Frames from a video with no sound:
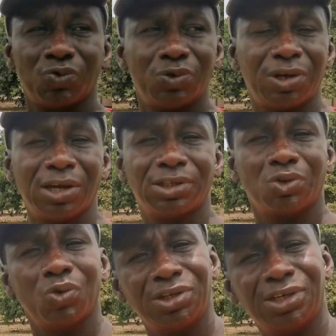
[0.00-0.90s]
did I say
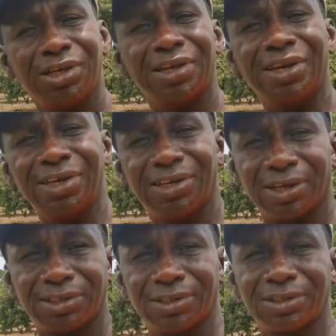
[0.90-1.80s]
20
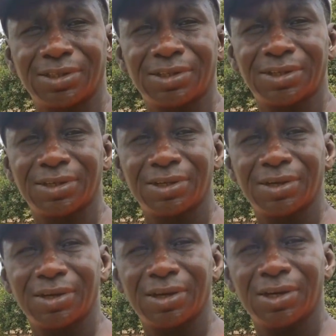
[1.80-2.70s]
liters,
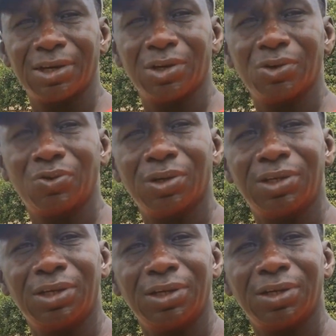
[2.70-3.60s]

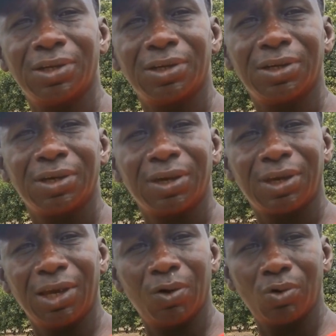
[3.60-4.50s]
20
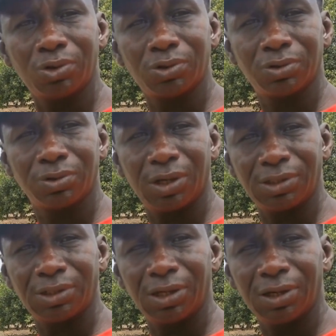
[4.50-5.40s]
kilos,
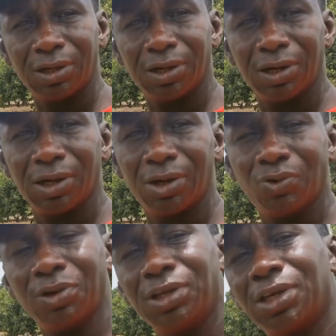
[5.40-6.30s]
let's say,
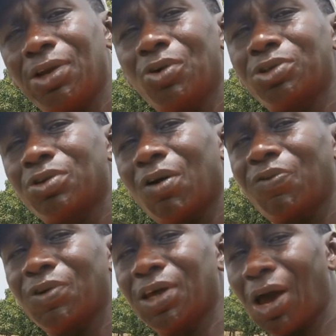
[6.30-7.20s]
20 kilos of
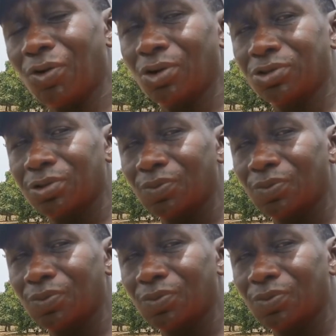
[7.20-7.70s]
groundnuts